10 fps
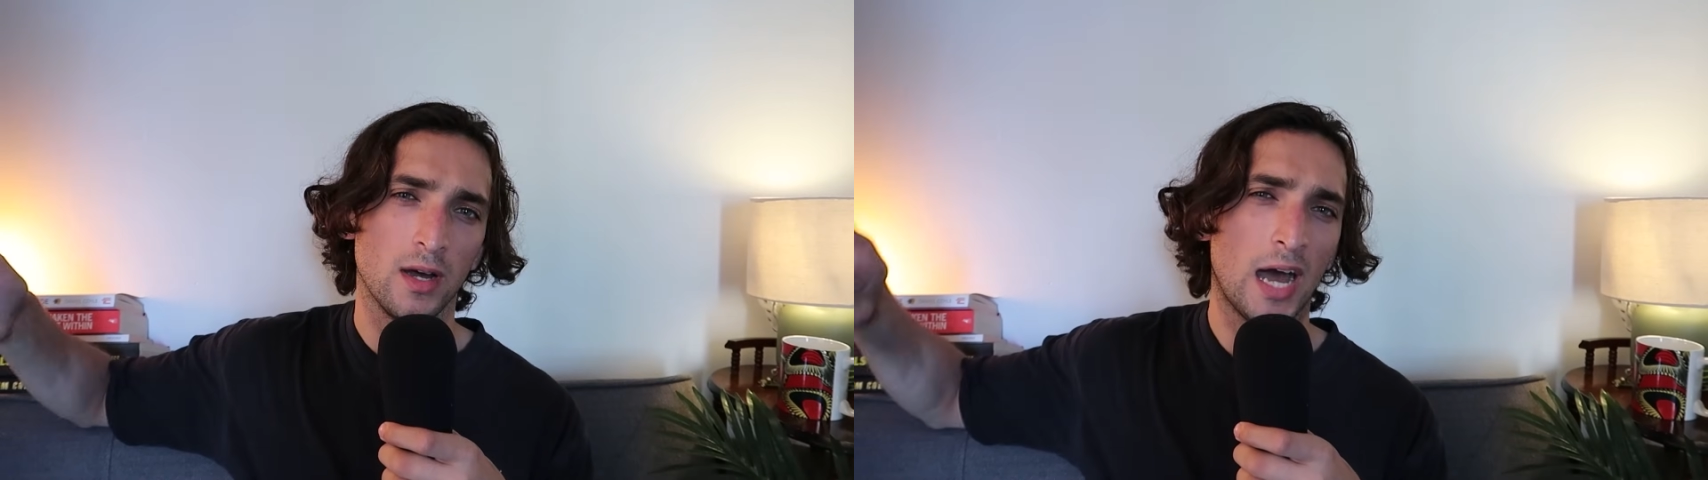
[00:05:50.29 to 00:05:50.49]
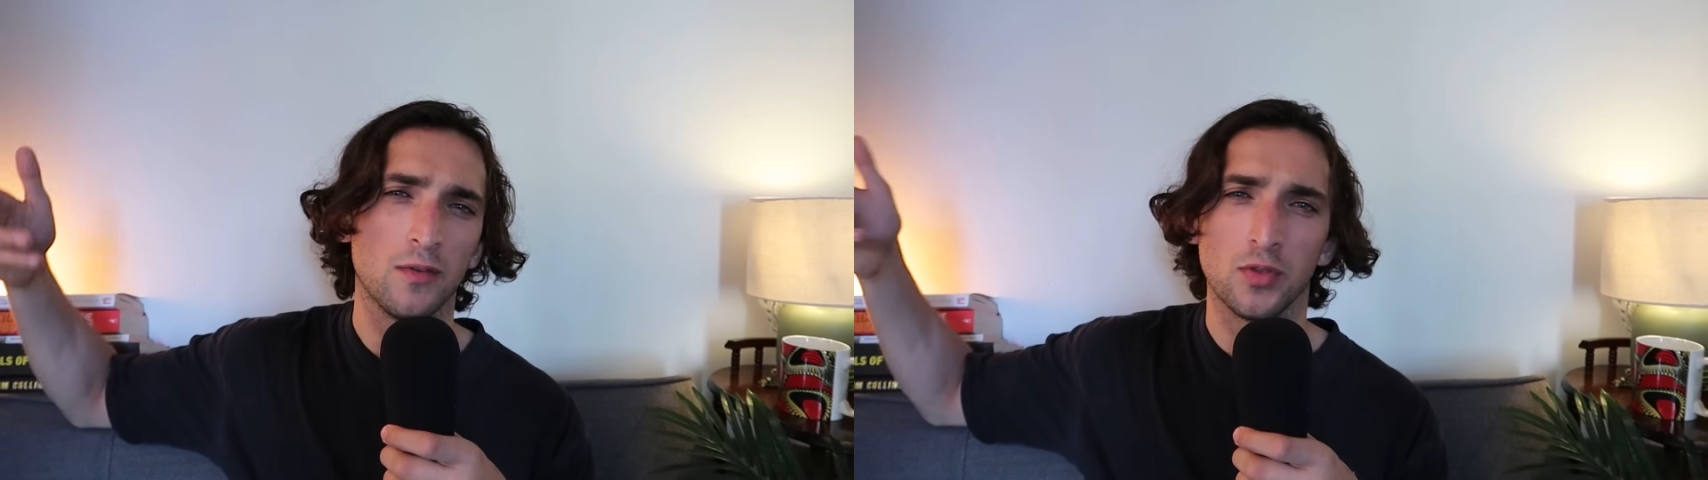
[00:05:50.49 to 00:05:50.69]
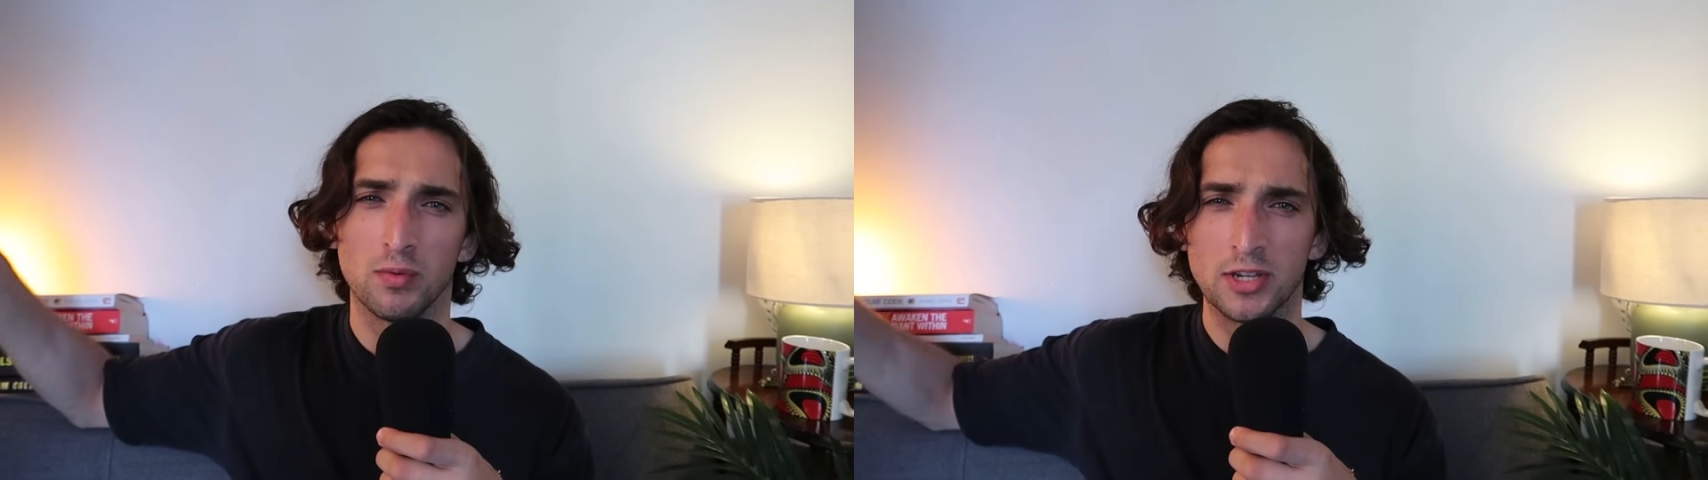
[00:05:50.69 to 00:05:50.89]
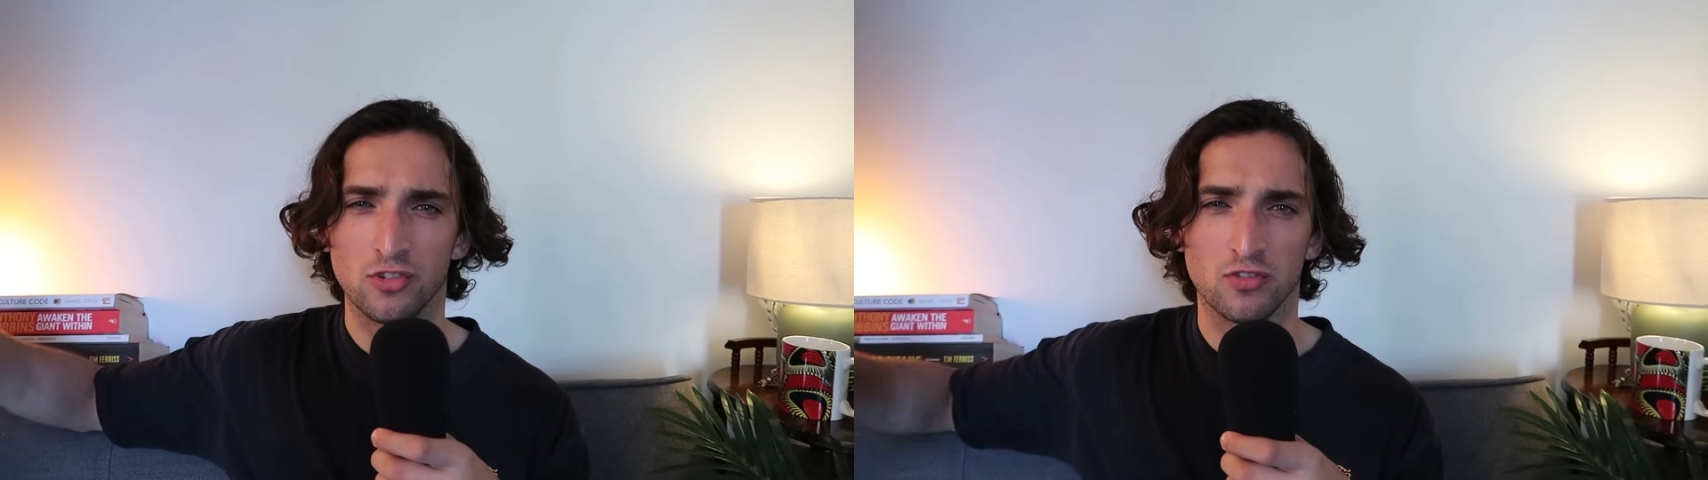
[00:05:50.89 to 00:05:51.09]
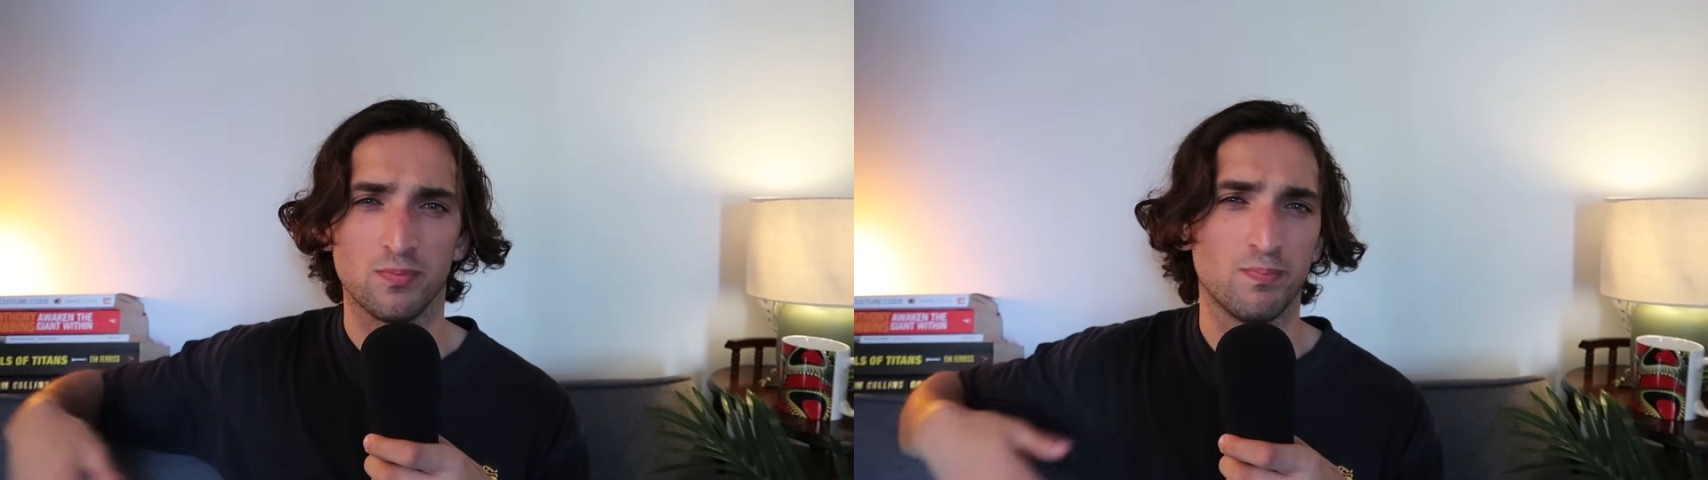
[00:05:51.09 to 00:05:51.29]
out of the
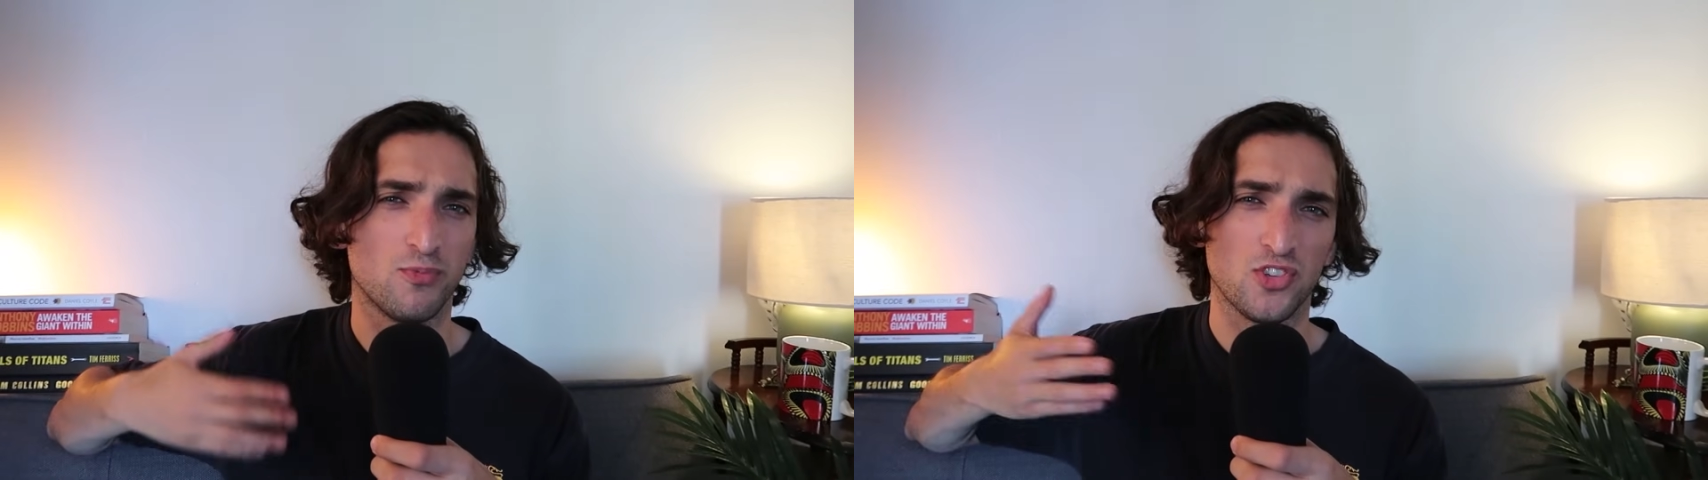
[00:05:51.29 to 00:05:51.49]
reach of